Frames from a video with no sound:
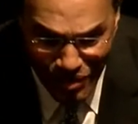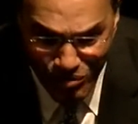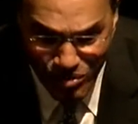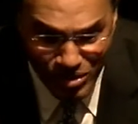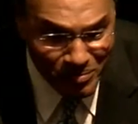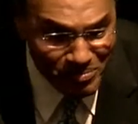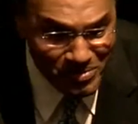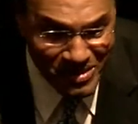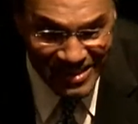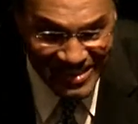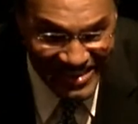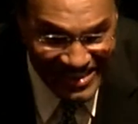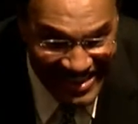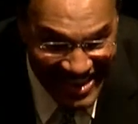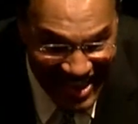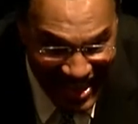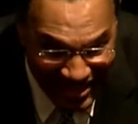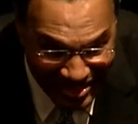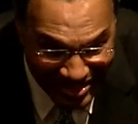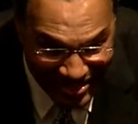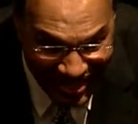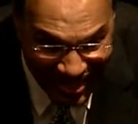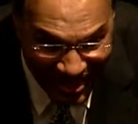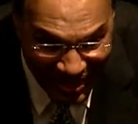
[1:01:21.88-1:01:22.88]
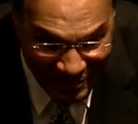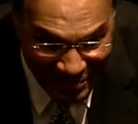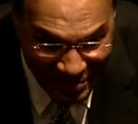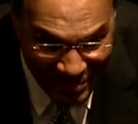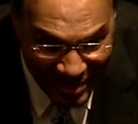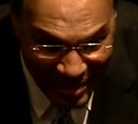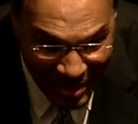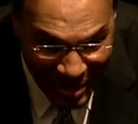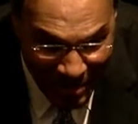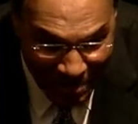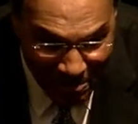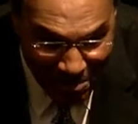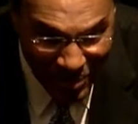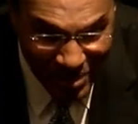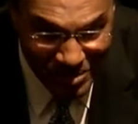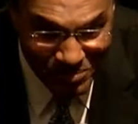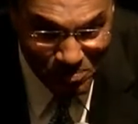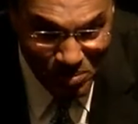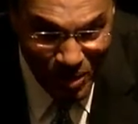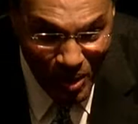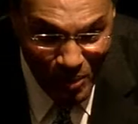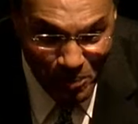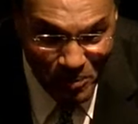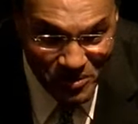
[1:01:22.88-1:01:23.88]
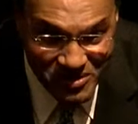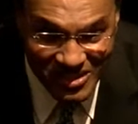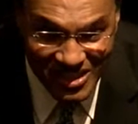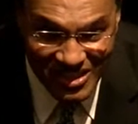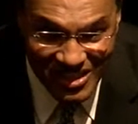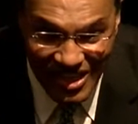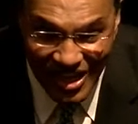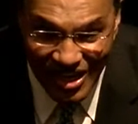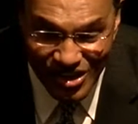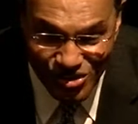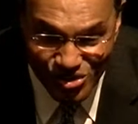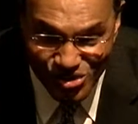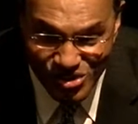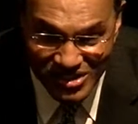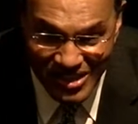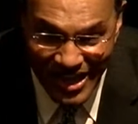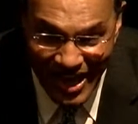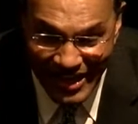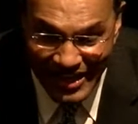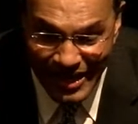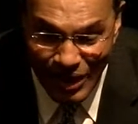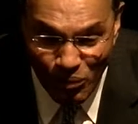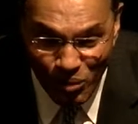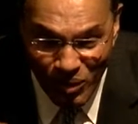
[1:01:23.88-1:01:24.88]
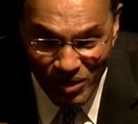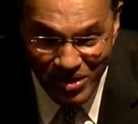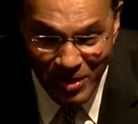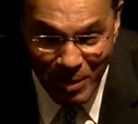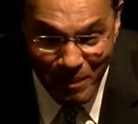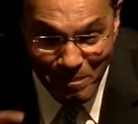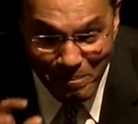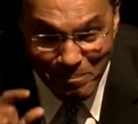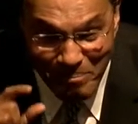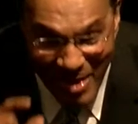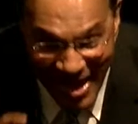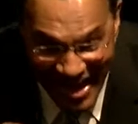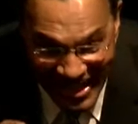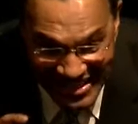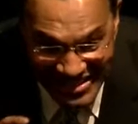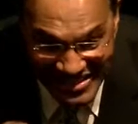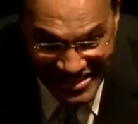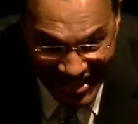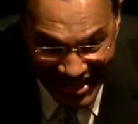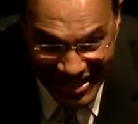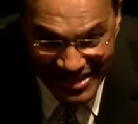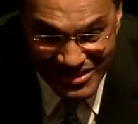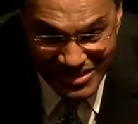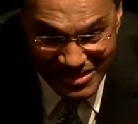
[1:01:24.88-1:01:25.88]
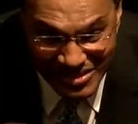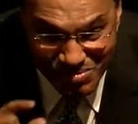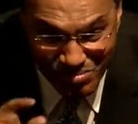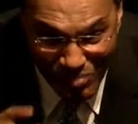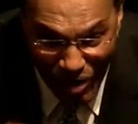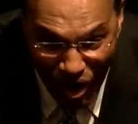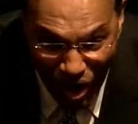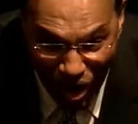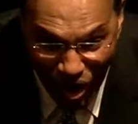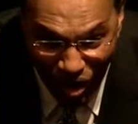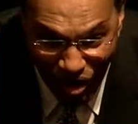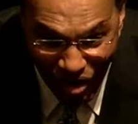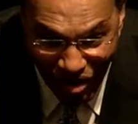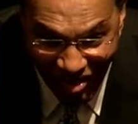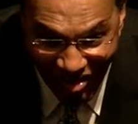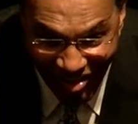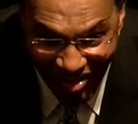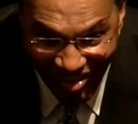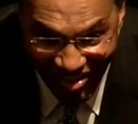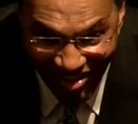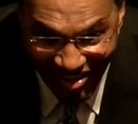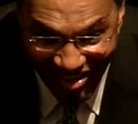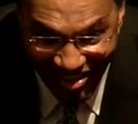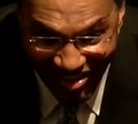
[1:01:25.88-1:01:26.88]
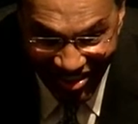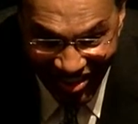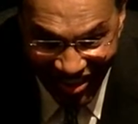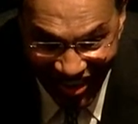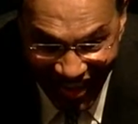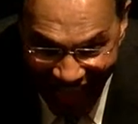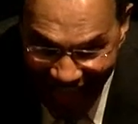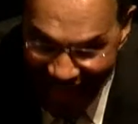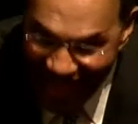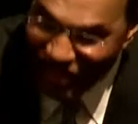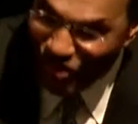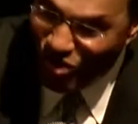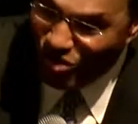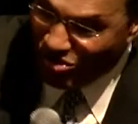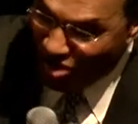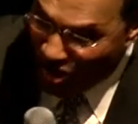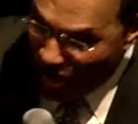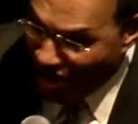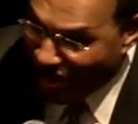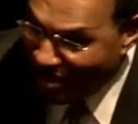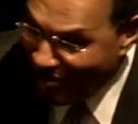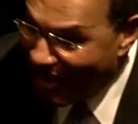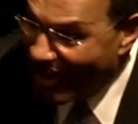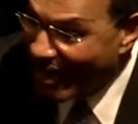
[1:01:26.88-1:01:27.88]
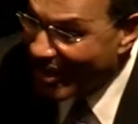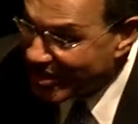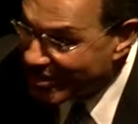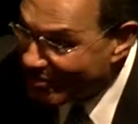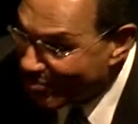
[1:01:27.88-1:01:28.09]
it would have been nothing. But people didn't understand that when the base is small, and you talk about